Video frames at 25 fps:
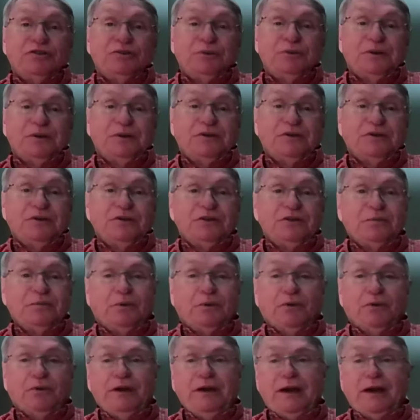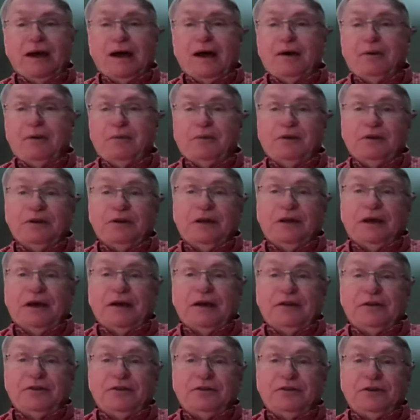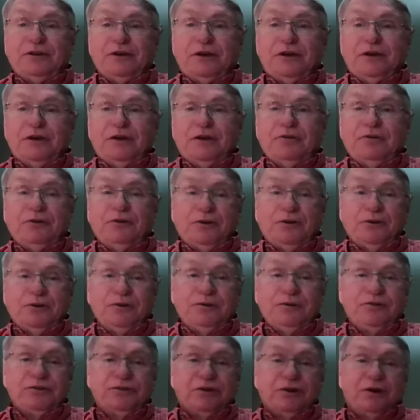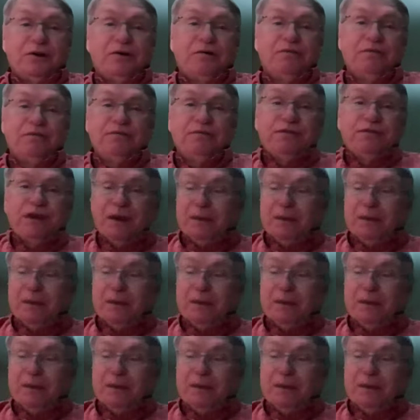So at this point, I would like to introduce our